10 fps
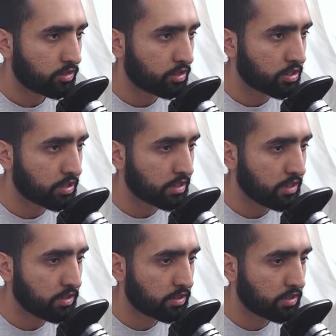You see
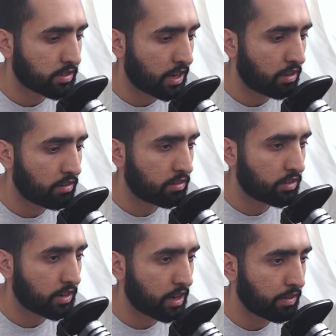this? Now
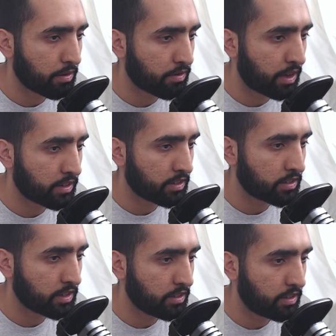that we've added
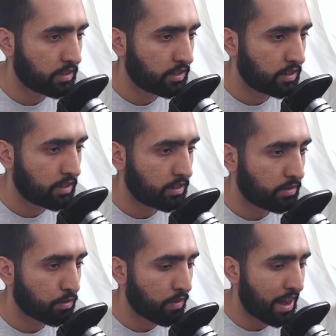it in,
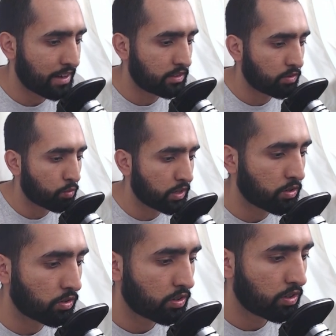we've added the
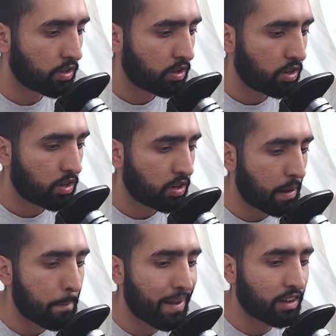wiggle
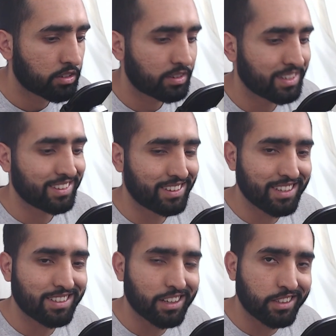amount,
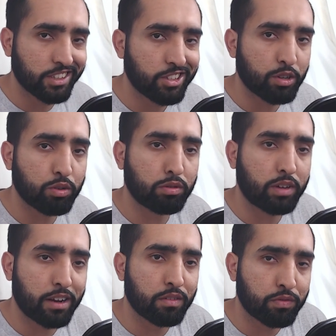this additional
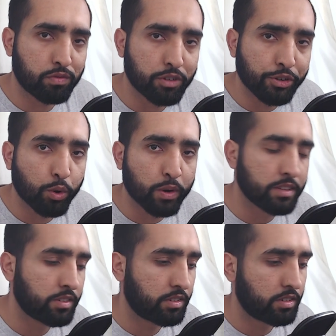kind of
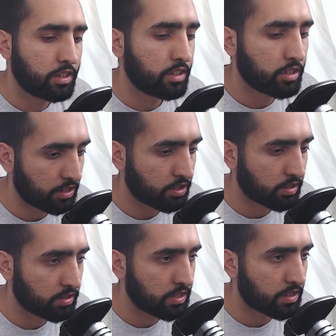noise, and you
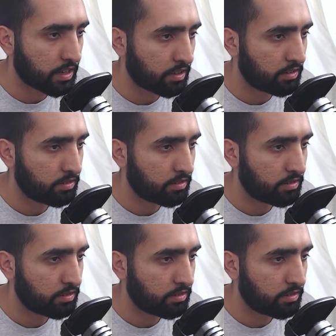can see there,